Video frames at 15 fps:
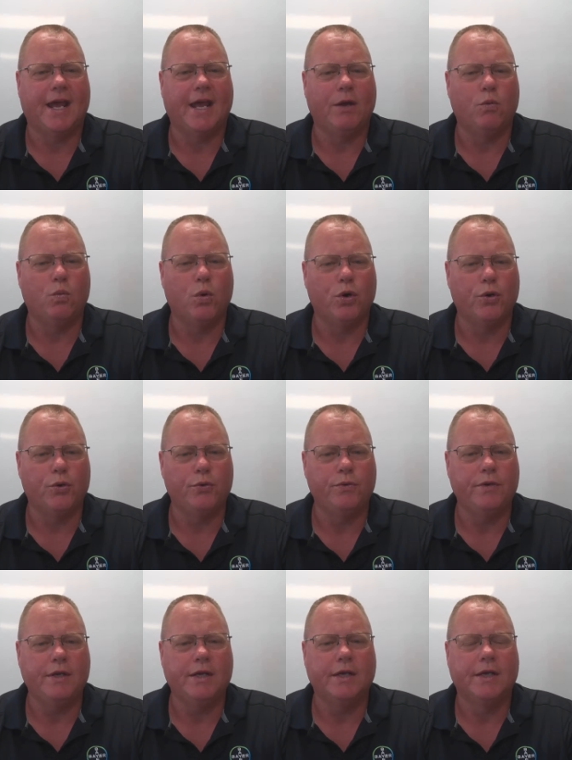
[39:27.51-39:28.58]
a
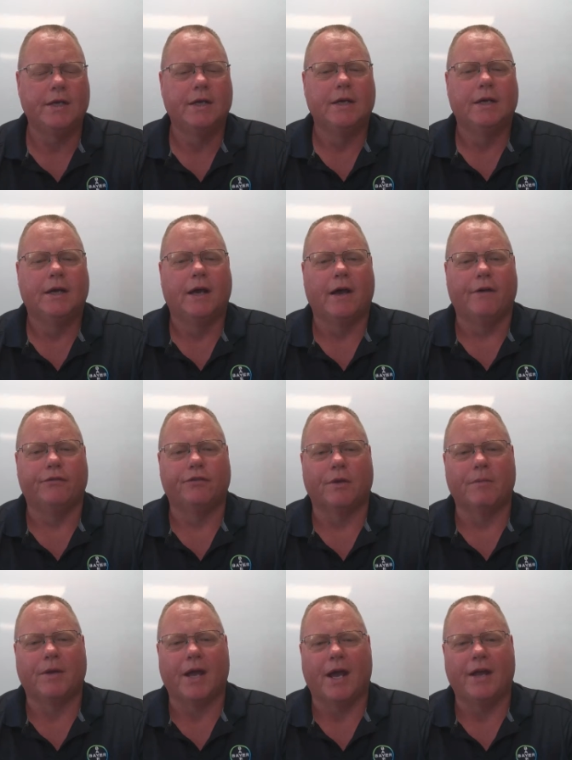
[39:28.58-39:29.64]
wound of
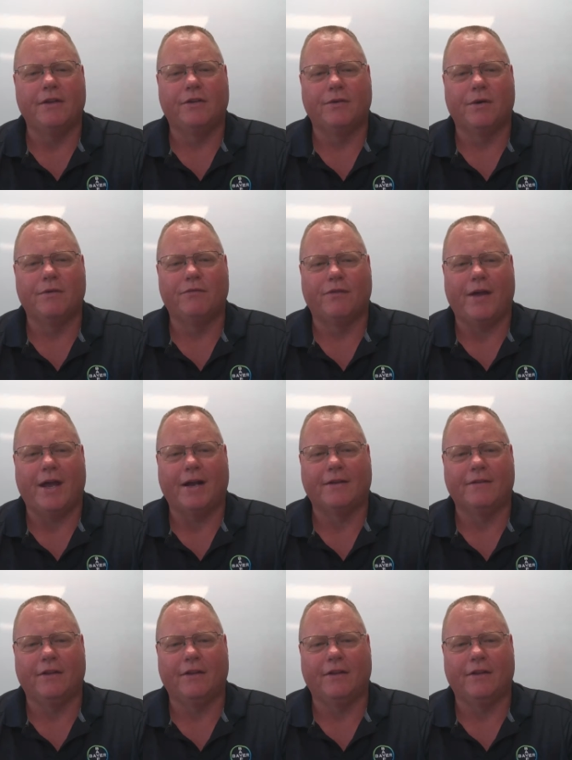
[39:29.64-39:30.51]
some kind to infect.